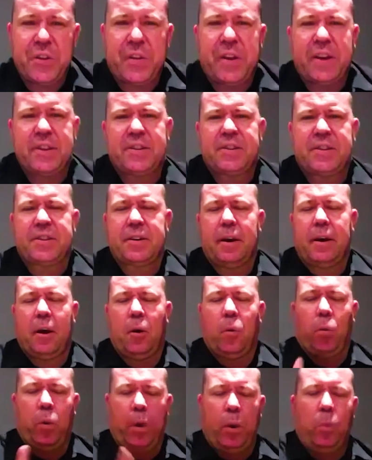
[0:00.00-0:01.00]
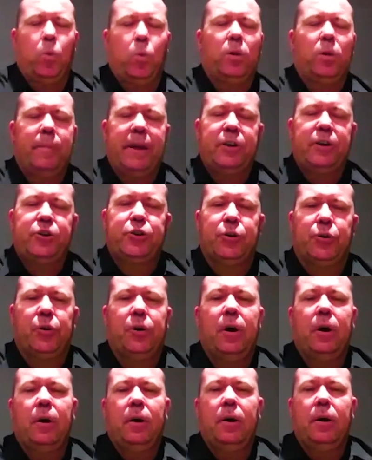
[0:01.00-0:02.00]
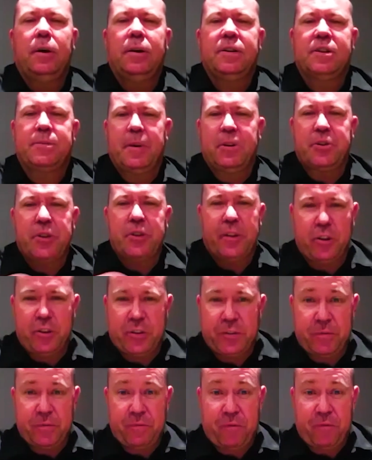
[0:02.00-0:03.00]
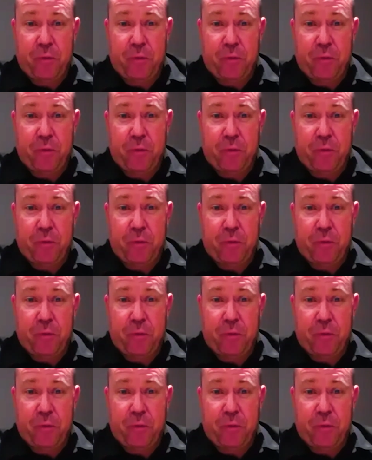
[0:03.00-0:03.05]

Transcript: there's especially those